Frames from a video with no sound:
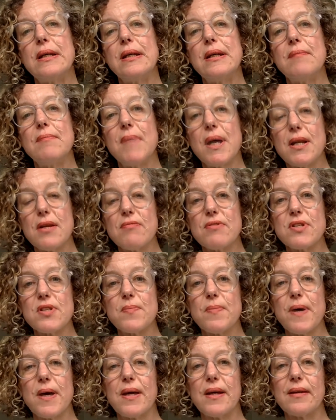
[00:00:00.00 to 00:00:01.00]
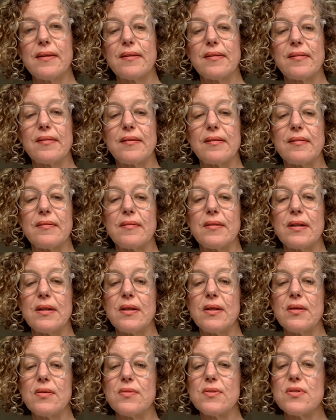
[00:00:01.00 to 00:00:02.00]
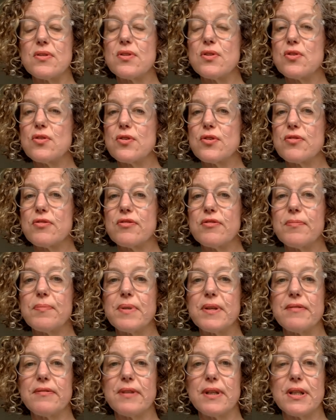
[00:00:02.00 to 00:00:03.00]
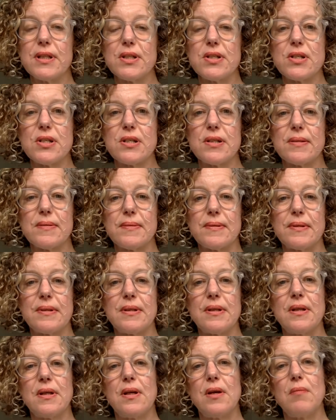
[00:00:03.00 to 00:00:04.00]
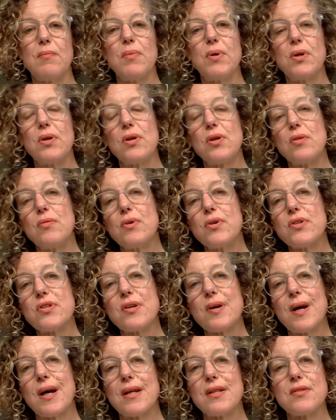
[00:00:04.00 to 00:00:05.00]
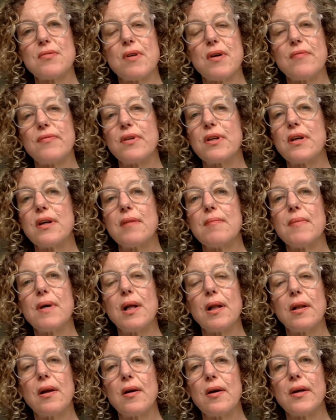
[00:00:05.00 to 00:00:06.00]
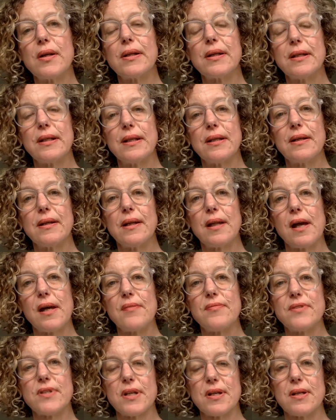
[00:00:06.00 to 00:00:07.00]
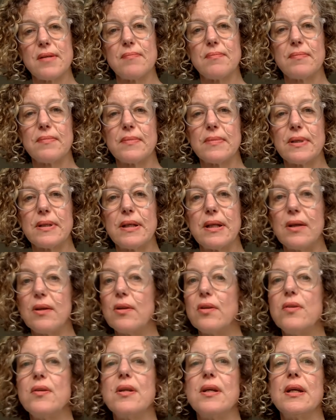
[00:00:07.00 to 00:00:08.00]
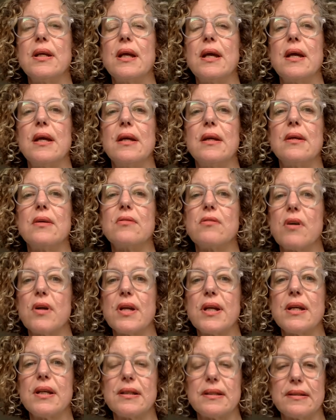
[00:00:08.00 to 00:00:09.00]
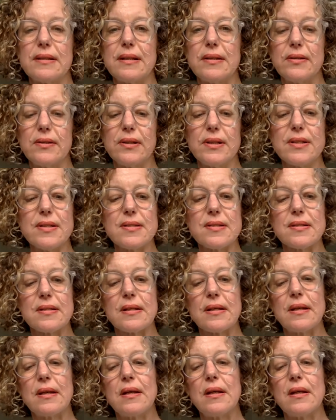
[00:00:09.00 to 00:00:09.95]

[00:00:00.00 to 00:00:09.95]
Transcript: in many respects, was the daughter of privilege, but who also had to overcome a lot in her lifetime, including a chronic illness,